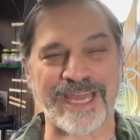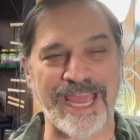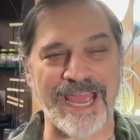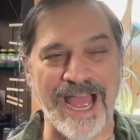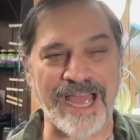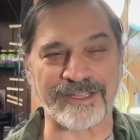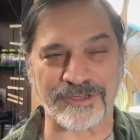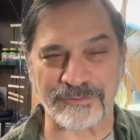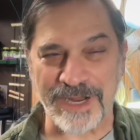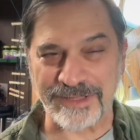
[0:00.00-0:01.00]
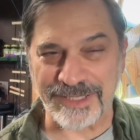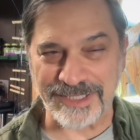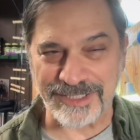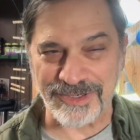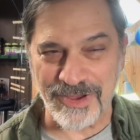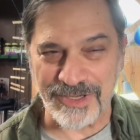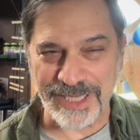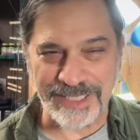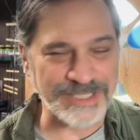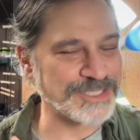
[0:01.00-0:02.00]
AI to write this song.
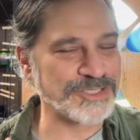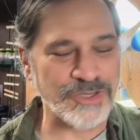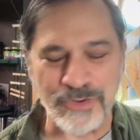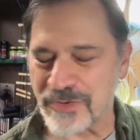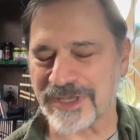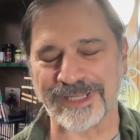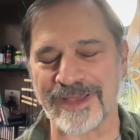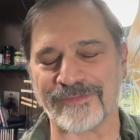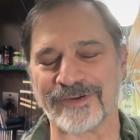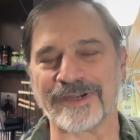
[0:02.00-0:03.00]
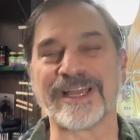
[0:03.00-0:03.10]
It's too clever.